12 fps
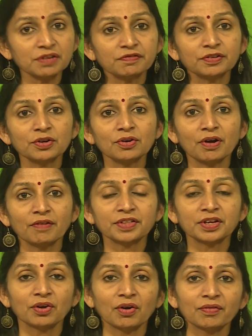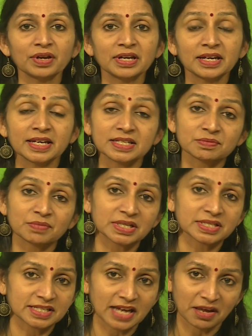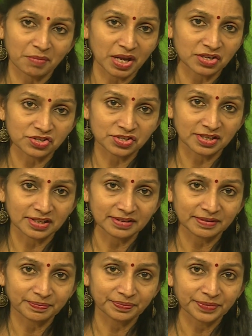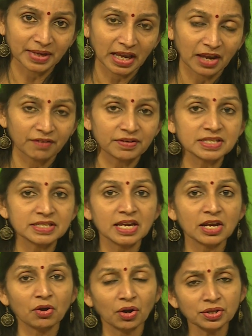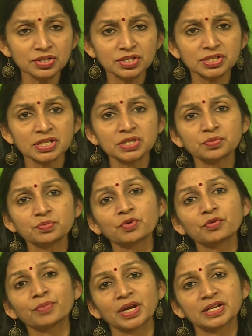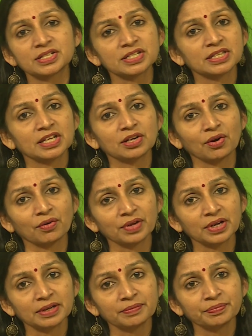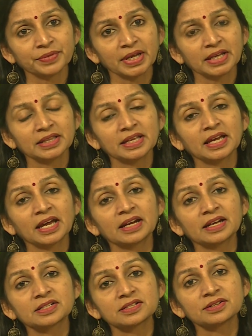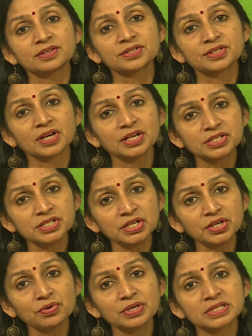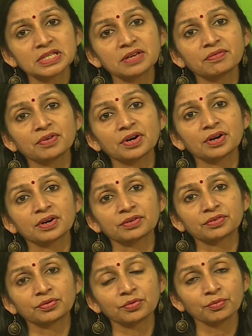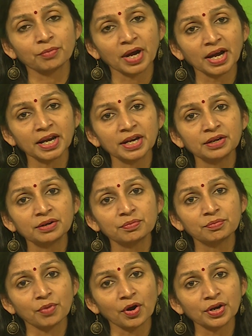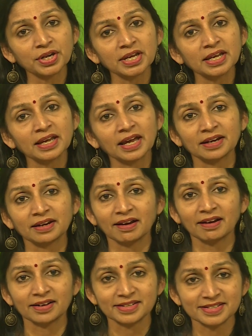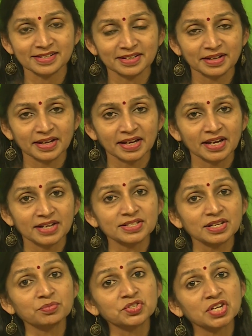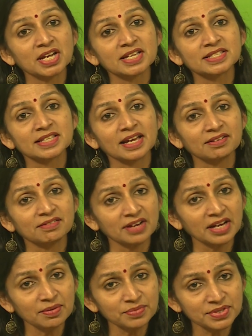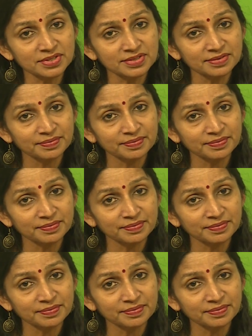flow of the novel is multidimensional. We see constant movement in the novel. The characters continuously work through mind, body and heart. Some chase their dreams,